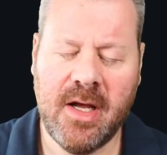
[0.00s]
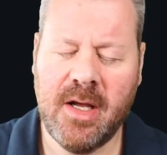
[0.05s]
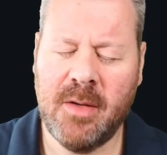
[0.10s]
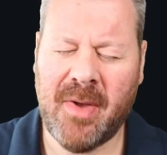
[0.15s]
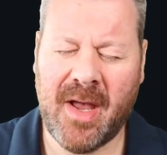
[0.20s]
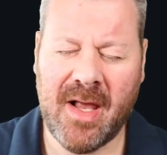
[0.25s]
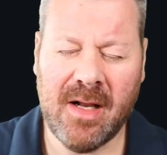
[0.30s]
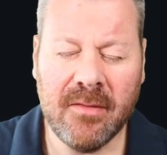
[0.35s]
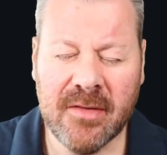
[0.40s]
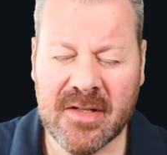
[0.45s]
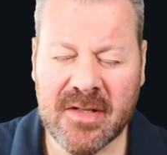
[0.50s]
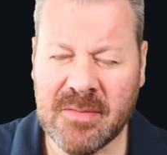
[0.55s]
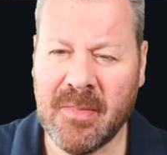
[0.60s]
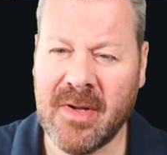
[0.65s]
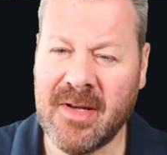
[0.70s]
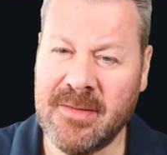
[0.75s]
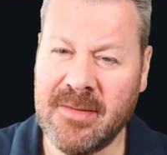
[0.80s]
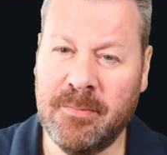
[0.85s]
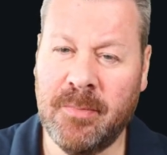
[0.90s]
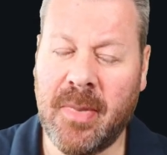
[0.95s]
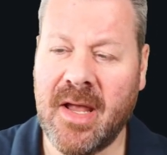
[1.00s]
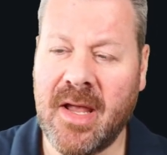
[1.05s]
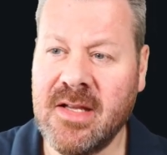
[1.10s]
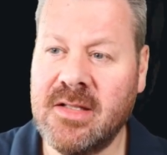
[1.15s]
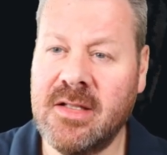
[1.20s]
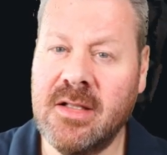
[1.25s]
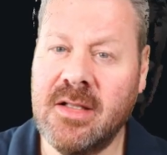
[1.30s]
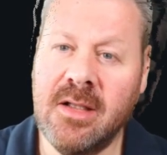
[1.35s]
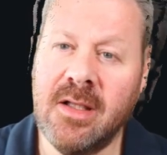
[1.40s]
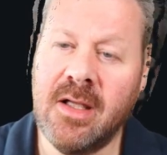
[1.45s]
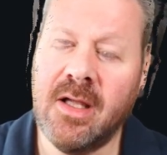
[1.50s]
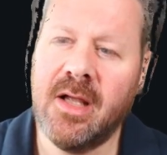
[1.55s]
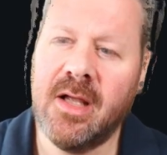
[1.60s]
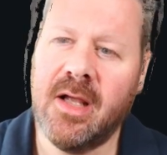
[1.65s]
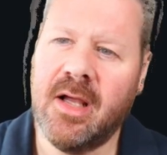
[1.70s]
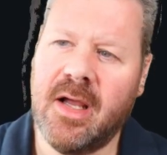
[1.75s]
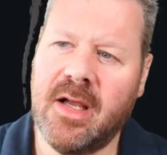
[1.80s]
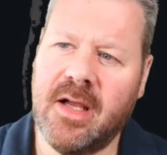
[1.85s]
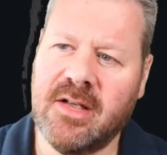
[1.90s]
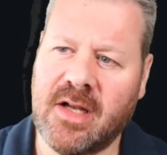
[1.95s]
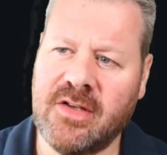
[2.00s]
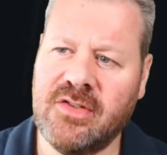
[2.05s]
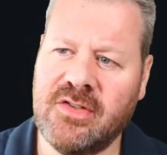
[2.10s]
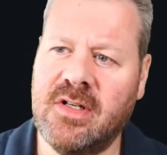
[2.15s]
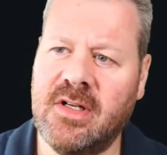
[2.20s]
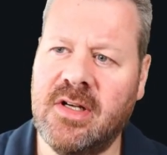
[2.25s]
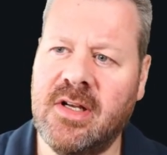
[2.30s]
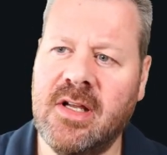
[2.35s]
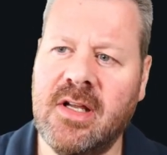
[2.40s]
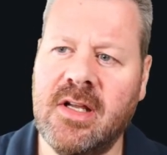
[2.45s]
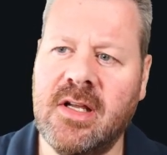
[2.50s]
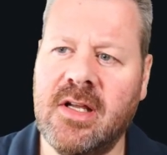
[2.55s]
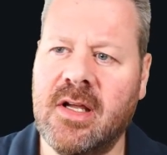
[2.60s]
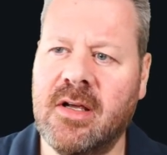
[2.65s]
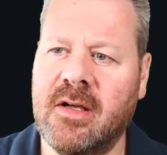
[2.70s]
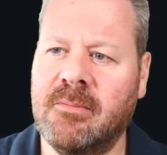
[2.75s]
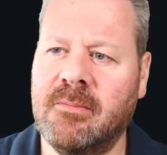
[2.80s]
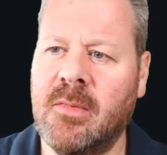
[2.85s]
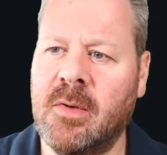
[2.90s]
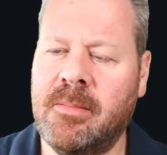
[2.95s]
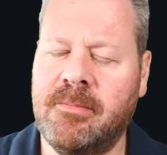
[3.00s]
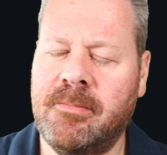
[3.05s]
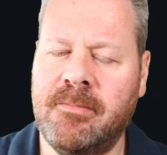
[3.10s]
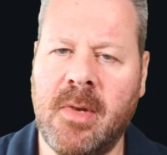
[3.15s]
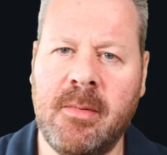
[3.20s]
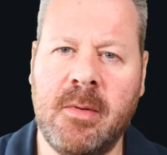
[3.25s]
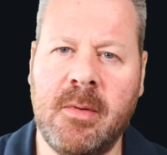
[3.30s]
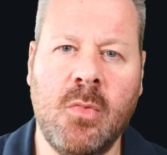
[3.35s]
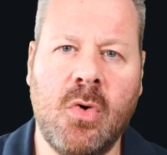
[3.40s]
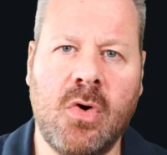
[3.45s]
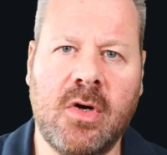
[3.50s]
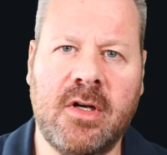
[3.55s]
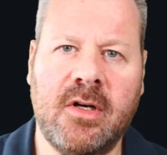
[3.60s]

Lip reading: Pelvis means basin. It's actually maybe more